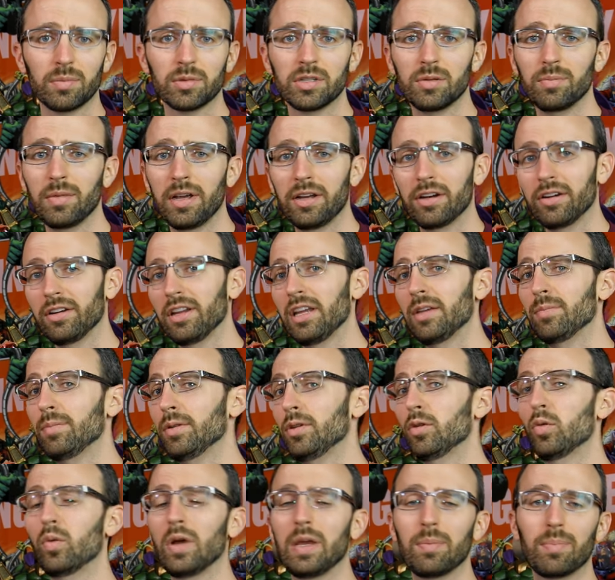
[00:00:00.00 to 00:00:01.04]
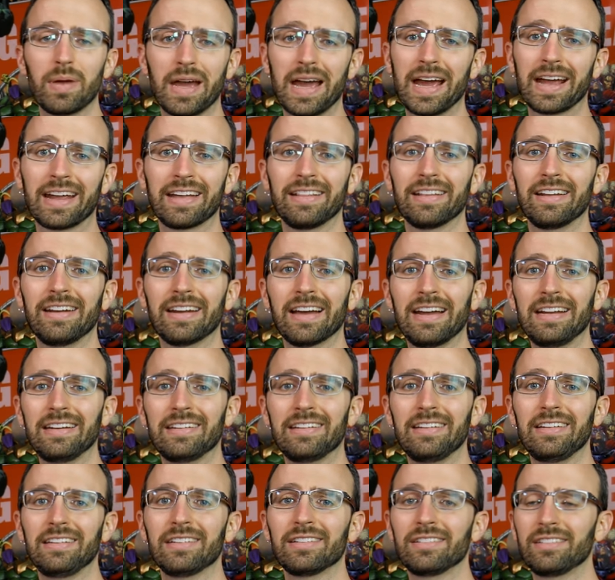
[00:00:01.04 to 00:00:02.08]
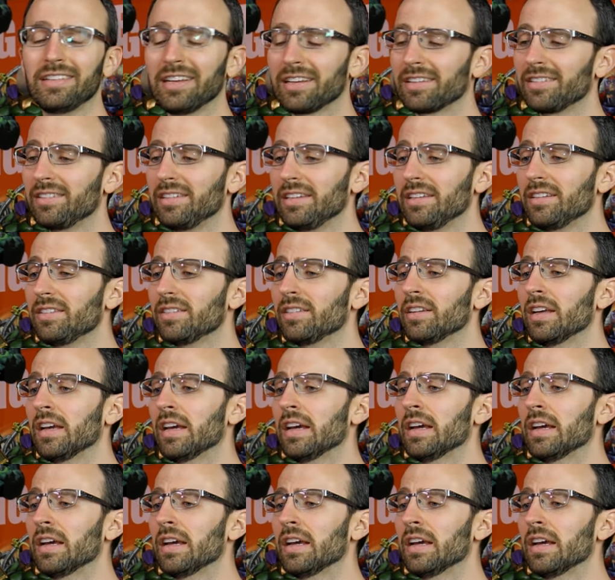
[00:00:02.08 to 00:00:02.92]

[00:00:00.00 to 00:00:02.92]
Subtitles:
She made her debut way back in the 1960s.